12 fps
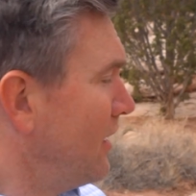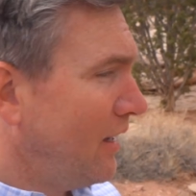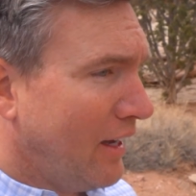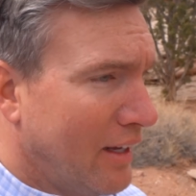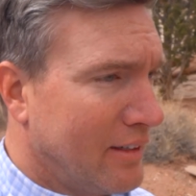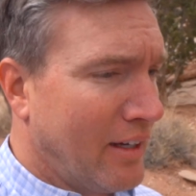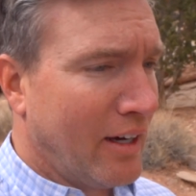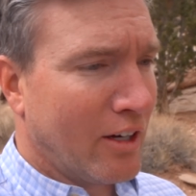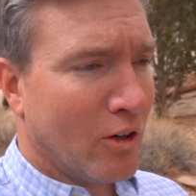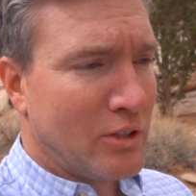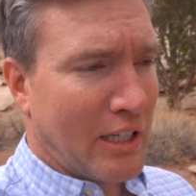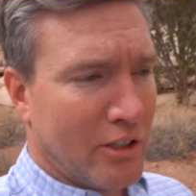and uh,
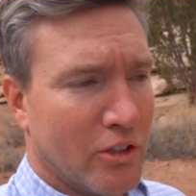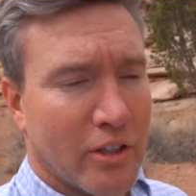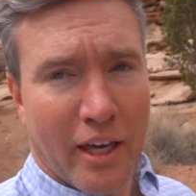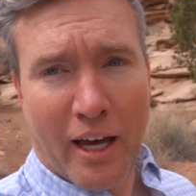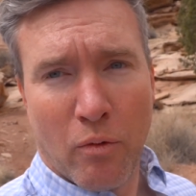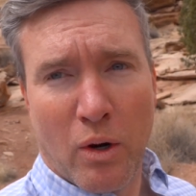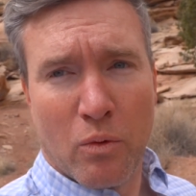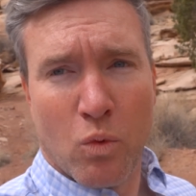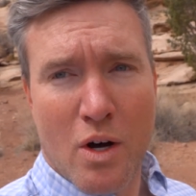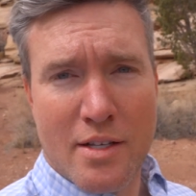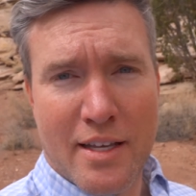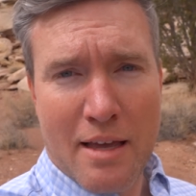go take a look at what
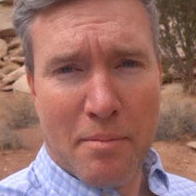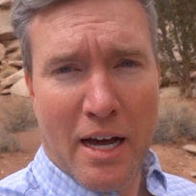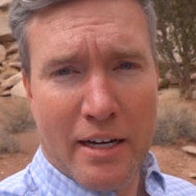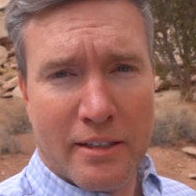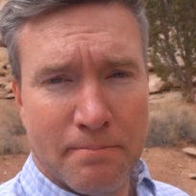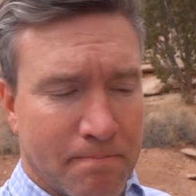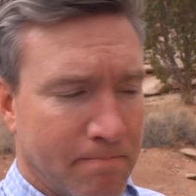was a mine.